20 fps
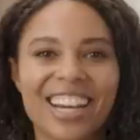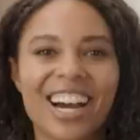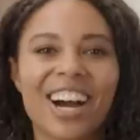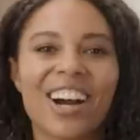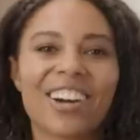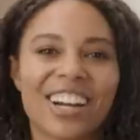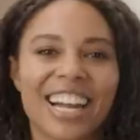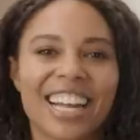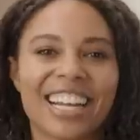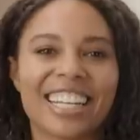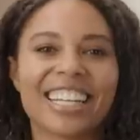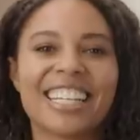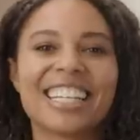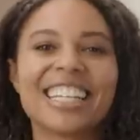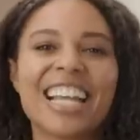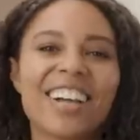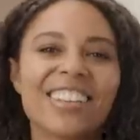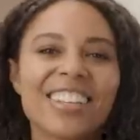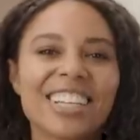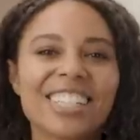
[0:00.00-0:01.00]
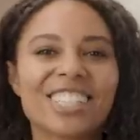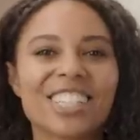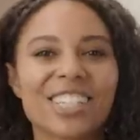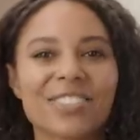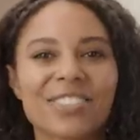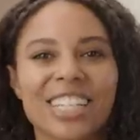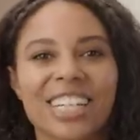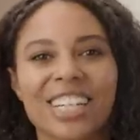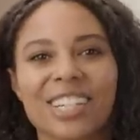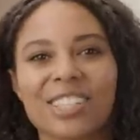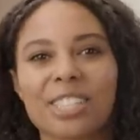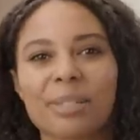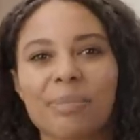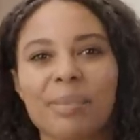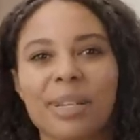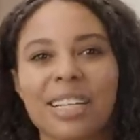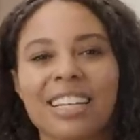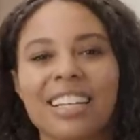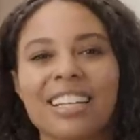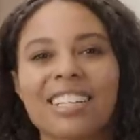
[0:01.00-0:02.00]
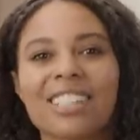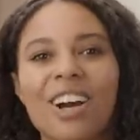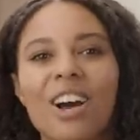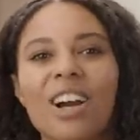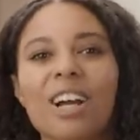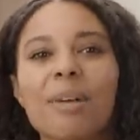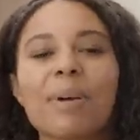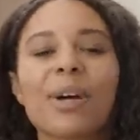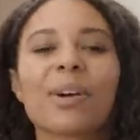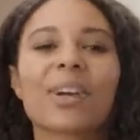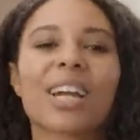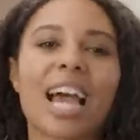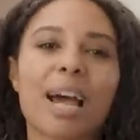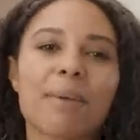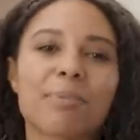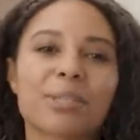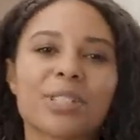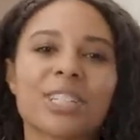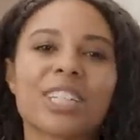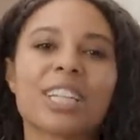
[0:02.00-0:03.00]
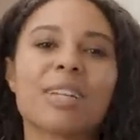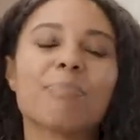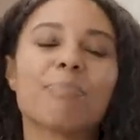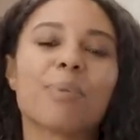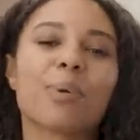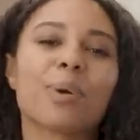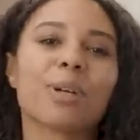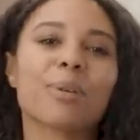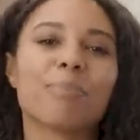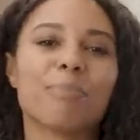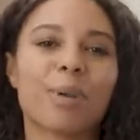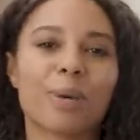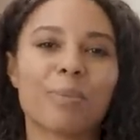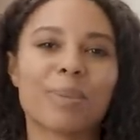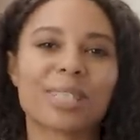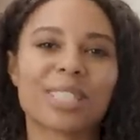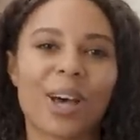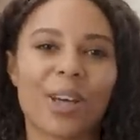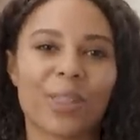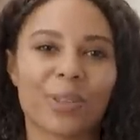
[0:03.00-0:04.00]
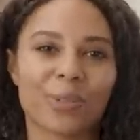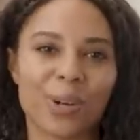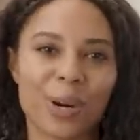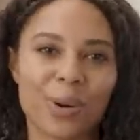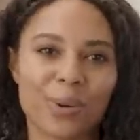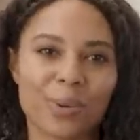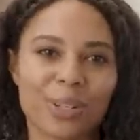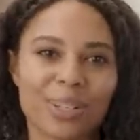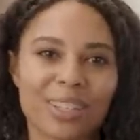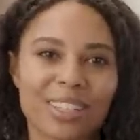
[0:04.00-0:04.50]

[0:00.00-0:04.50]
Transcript: All right, now let's shift gears a bit and talk about capturing important moments on the road.